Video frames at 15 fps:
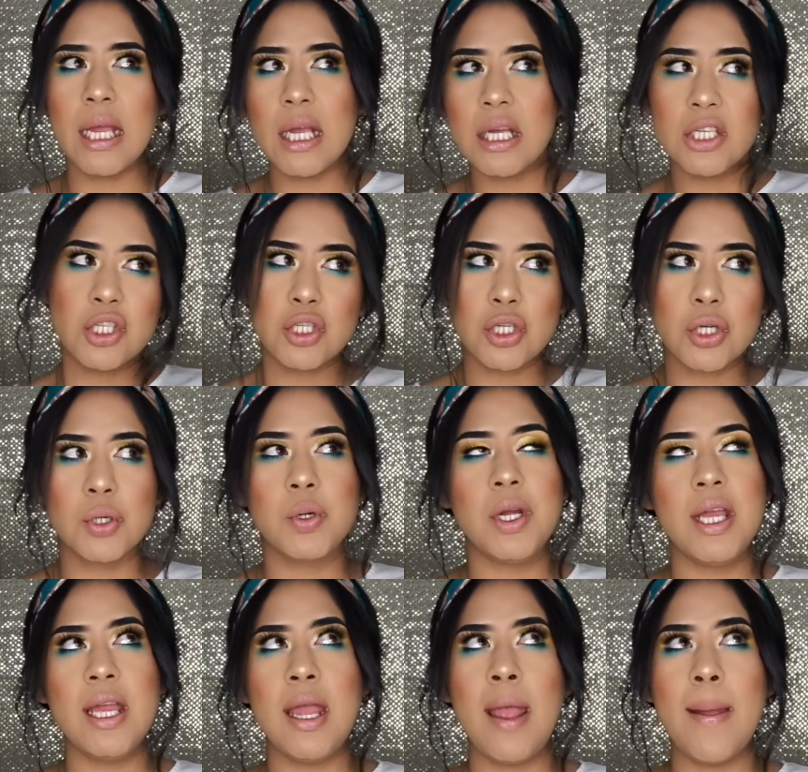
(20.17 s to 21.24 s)

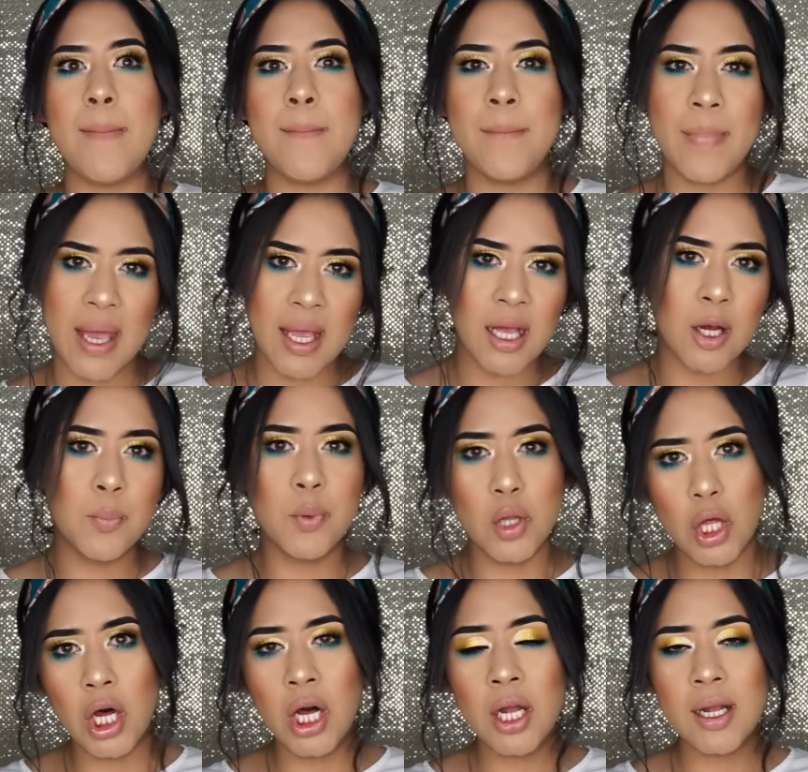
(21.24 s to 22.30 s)
estuary makeup
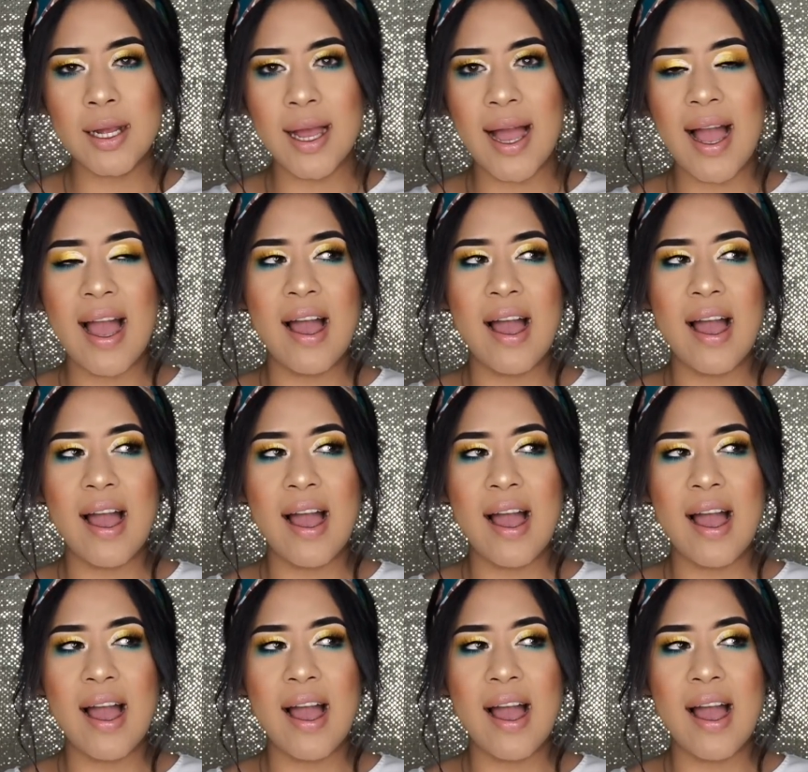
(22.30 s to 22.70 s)
look.